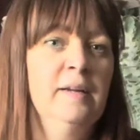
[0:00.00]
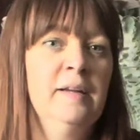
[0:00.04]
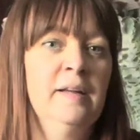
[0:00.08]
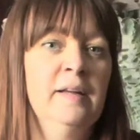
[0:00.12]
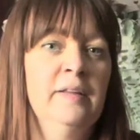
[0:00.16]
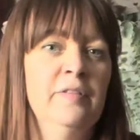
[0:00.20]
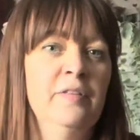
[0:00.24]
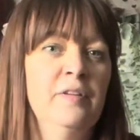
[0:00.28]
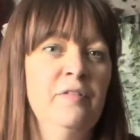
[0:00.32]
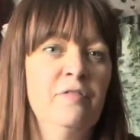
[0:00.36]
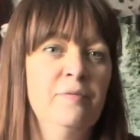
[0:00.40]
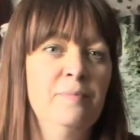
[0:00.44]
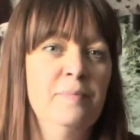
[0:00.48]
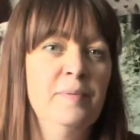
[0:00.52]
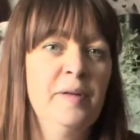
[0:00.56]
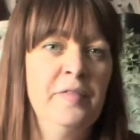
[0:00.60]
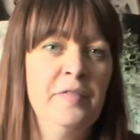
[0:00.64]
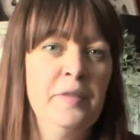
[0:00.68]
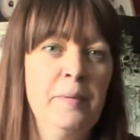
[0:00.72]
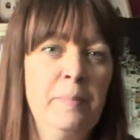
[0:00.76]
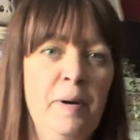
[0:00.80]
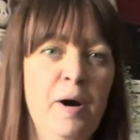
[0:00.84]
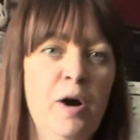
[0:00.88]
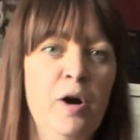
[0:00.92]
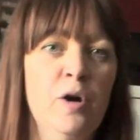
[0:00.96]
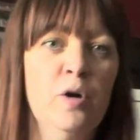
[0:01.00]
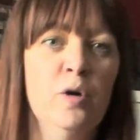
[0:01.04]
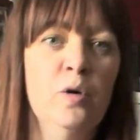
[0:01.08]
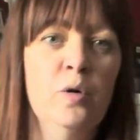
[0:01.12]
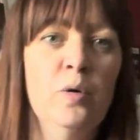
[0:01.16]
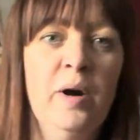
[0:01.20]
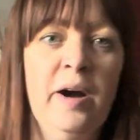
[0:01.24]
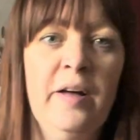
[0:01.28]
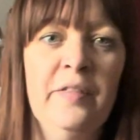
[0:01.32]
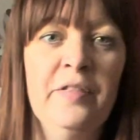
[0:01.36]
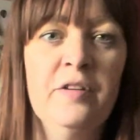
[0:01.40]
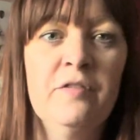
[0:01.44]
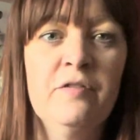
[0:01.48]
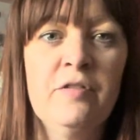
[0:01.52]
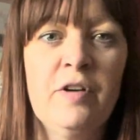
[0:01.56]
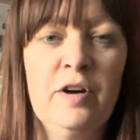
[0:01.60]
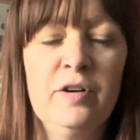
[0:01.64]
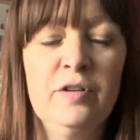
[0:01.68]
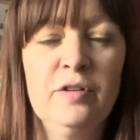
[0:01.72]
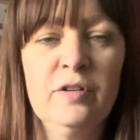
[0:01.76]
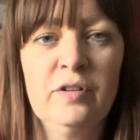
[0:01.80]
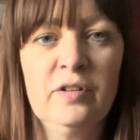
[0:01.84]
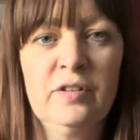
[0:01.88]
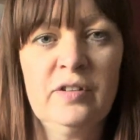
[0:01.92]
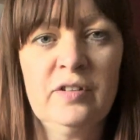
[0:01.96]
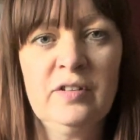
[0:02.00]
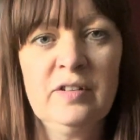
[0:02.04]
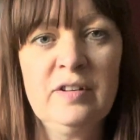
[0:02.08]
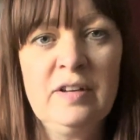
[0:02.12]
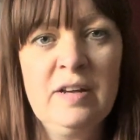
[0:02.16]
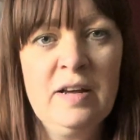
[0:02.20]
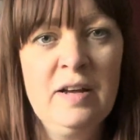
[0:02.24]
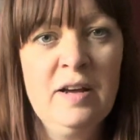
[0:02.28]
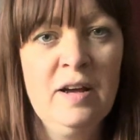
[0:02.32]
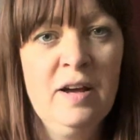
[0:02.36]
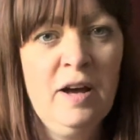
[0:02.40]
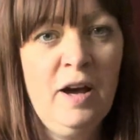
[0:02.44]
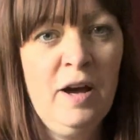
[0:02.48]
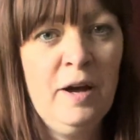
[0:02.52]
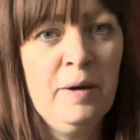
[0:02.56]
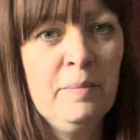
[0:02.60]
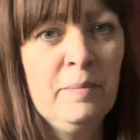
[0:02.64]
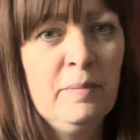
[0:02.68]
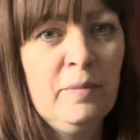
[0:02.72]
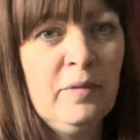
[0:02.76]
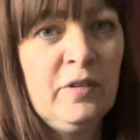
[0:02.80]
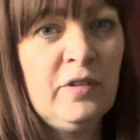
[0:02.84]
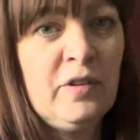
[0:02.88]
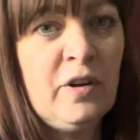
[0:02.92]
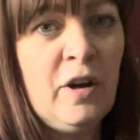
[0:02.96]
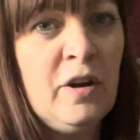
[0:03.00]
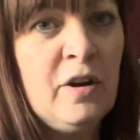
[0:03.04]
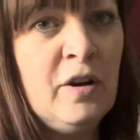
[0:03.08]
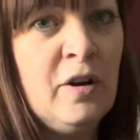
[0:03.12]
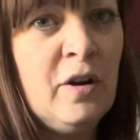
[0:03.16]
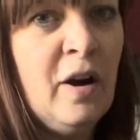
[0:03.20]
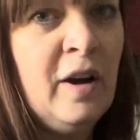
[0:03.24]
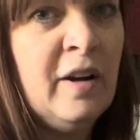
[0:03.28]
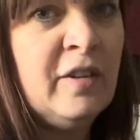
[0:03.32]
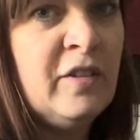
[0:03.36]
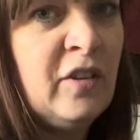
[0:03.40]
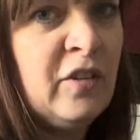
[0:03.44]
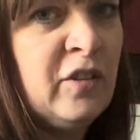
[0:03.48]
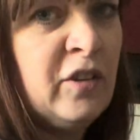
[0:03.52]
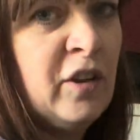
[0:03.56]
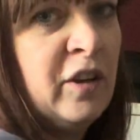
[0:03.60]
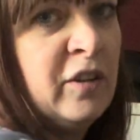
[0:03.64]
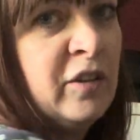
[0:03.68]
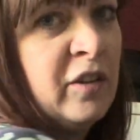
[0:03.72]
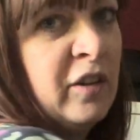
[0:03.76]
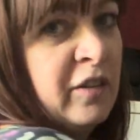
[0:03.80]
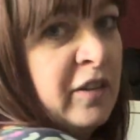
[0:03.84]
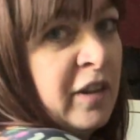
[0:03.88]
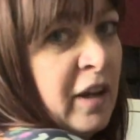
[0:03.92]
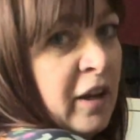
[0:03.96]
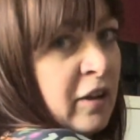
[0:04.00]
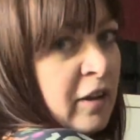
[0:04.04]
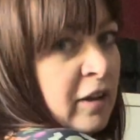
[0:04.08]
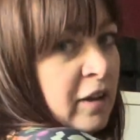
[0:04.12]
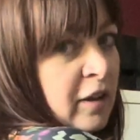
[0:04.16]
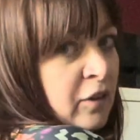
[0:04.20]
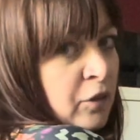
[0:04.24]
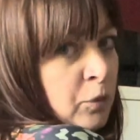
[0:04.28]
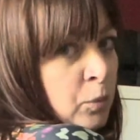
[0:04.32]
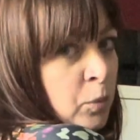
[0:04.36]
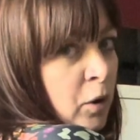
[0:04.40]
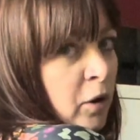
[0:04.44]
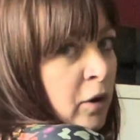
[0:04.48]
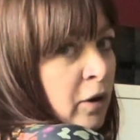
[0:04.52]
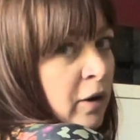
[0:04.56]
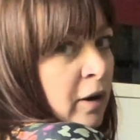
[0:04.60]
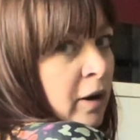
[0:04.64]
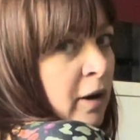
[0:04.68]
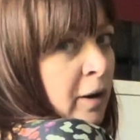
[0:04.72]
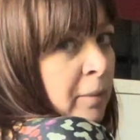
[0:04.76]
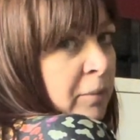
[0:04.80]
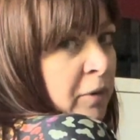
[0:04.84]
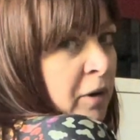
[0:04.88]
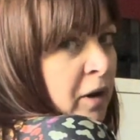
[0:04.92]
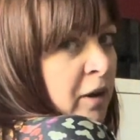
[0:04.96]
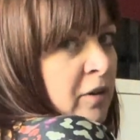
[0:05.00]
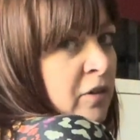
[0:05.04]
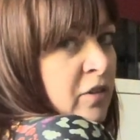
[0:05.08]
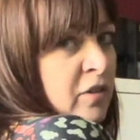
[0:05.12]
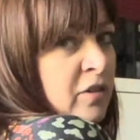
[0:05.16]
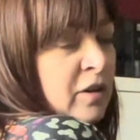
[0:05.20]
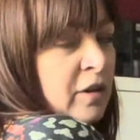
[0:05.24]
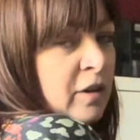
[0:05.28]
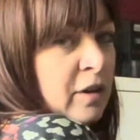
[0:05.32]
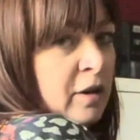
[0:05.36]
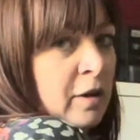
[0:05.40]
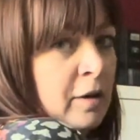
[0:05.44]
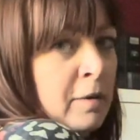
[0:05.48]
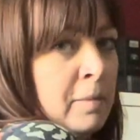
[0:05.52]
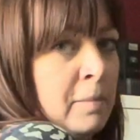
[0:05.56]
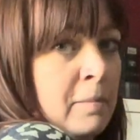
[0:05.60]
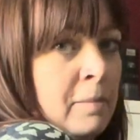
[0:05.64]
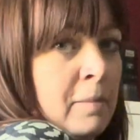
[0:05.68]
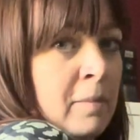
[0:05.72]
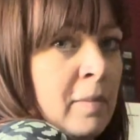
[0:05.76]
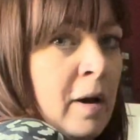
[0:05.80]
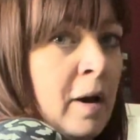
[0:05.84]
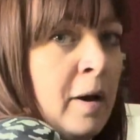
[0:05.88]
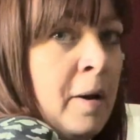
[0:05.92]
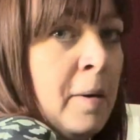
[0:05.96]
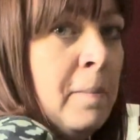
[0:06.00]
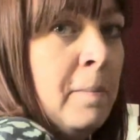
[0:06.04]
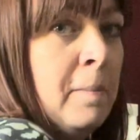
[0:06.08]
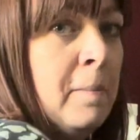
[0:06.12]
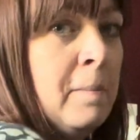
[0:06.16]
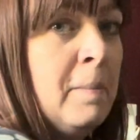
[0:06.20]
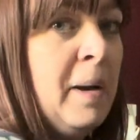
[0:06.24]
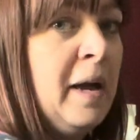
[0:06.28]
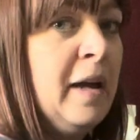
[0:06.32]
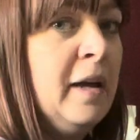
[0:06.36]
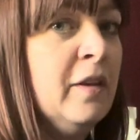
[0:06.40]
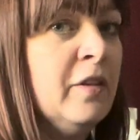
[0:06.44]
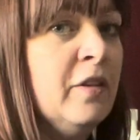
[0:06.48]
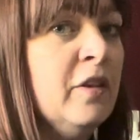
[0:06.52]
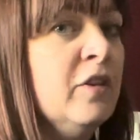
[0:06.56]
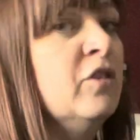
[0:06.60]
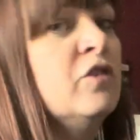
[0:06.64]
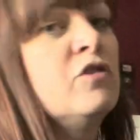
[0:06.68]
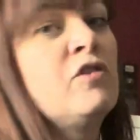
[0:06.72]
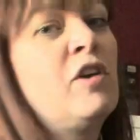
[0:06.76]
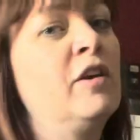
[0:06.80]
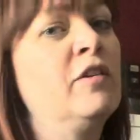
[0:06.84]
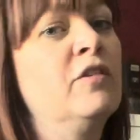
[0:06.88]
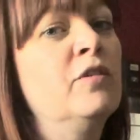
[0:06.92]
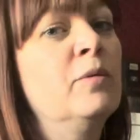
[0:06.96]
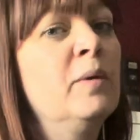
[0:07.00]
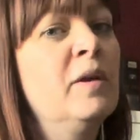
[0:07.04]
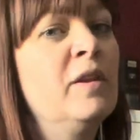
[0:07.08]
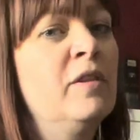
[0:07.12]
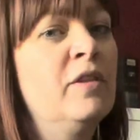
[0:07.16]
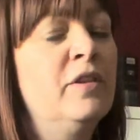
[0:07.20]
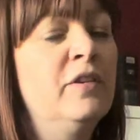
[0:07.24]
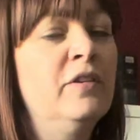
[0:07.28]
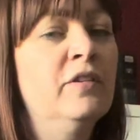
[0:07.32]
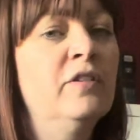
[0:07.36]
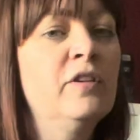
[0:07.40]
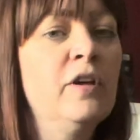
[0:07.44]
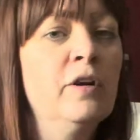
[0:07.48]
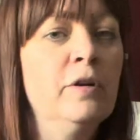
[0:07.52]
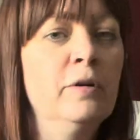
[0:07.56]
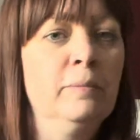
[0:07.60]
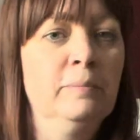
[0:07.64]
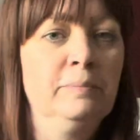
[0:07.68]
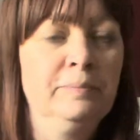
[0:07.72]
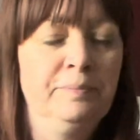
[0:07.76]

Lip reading: the poll and the votes. So I decided that is what I'm going to make this dress with. So